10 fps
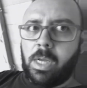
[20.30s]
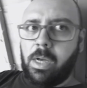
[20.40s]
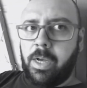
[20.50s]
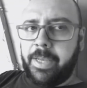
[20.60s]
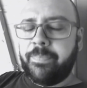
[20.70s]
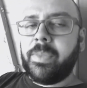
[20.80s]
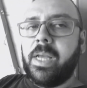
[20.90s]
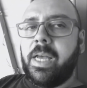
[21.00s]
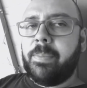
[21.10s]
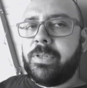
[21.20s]
Hi,
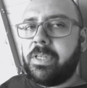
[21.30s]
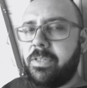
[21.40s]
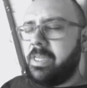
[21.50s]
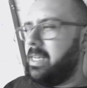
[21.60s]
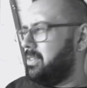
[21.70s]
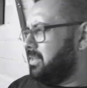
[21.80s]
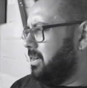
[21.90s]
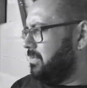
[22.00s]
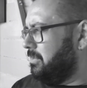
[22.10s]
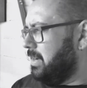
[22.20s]
episode 6
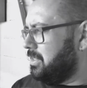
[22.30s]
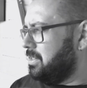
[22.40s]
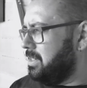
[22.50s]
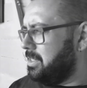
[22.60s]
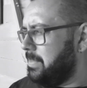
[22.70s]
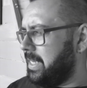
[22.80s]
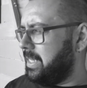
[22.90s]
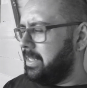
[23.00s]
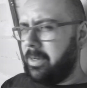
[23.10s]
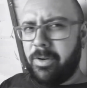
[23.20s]
of the Flesh and Dust
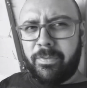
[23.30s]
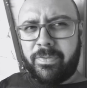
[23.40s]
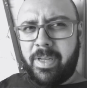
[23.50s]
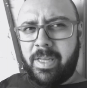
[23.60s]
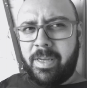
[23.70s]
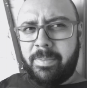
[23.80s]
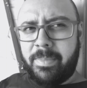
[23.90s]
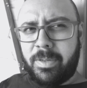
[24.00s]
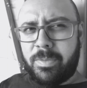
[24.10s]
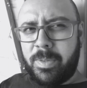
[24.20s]
making of.
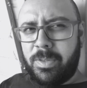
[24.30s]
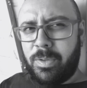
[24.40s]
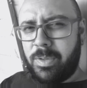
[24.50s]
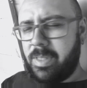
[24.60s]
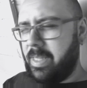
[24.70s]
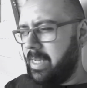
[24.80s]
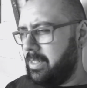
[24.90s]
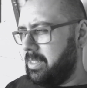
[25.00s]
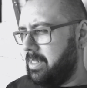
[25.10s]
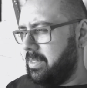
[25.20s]
That was my daughter there.
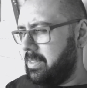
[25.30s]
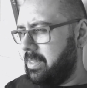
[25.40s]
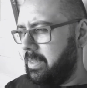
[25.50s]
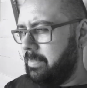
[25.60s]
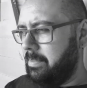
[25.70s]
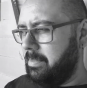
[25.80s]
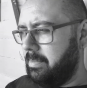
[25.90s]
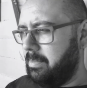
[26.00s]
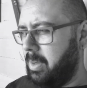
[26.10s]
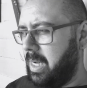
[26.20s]
She's
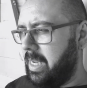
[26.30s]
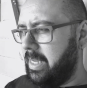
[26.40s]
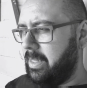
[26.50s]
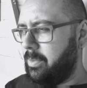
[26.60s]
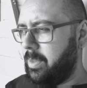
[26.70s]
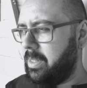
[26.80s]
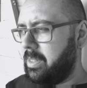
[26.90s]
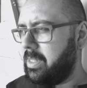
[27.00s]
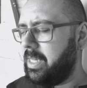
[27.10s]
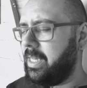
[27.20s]
playing
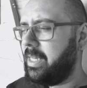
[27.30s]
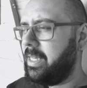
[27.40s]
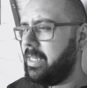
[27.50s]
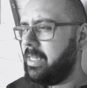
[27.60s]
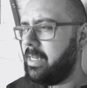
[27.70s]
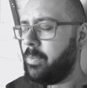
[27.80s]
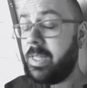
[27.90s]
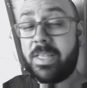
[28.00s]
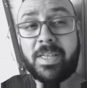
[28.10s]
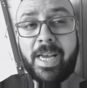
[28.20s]
with the
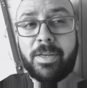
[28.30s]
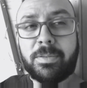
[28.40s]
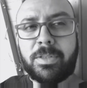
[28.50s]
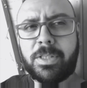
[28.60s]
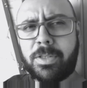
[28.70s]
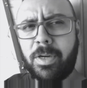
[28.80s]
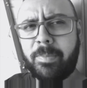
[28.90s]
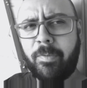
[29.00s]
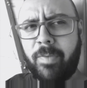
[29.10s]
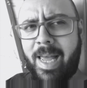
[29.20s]
snail. She's got
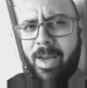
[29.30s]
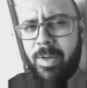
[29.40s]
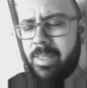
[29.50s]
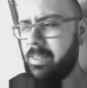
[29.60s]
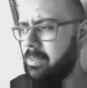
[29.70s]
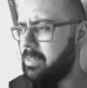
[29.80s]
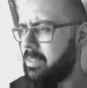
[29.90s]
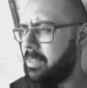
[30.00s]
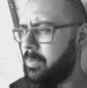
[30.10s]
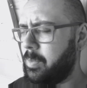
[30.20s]
him a flower
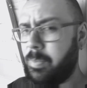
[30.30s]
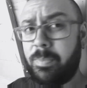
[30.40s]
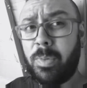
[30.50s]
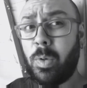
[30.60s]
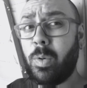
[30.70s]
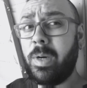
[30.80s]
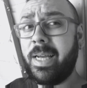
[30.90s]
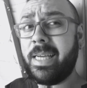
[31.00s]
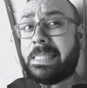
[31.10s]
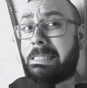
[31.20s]
because he was
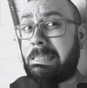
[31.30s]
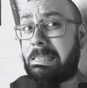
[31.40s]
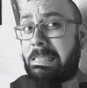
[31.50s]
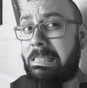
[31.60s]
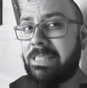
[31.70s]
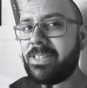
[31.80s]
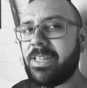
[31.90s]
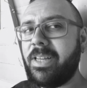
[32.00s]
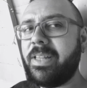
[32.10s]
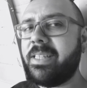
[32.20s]
poorly.
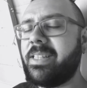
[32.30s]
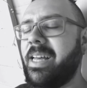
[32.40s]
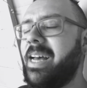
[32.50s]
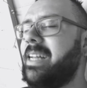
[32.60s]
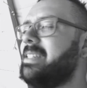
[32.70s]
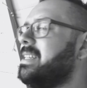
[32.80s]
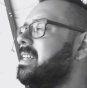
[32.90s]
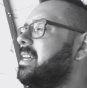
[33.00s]
So there's that.